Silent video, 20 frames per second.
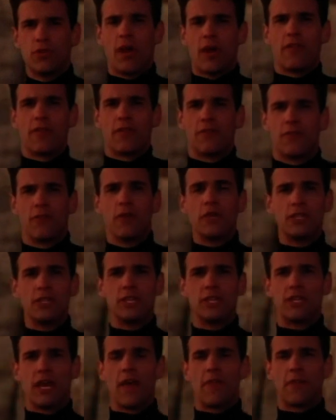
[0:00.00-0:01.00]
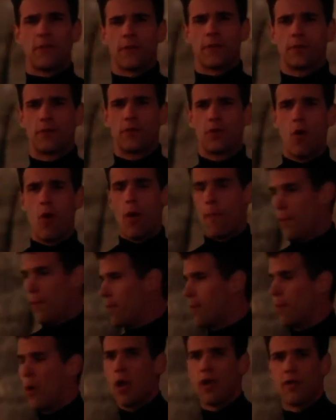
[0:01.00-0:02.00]
rather freeze to death or go up in
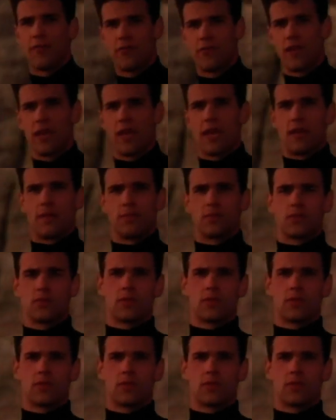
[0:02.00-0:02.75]
a ball of flames?